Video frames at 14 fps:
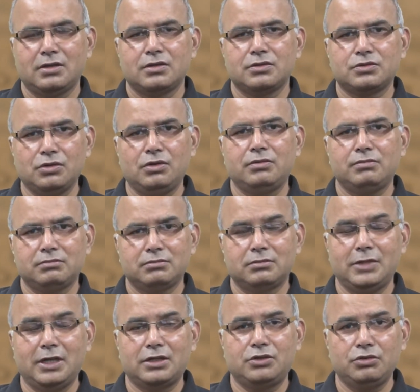So
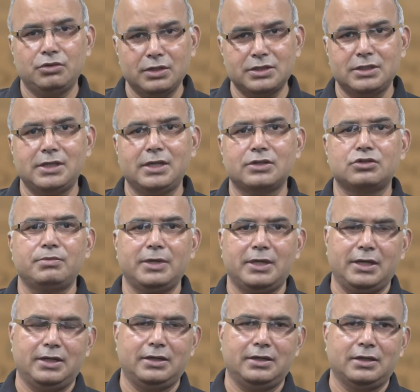that curiosity has to be
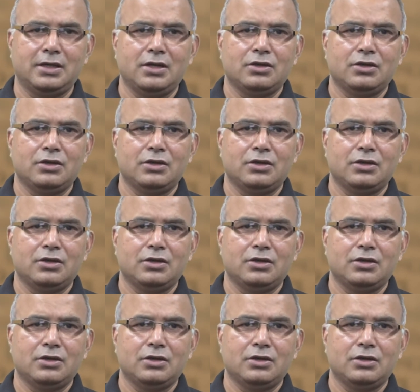created.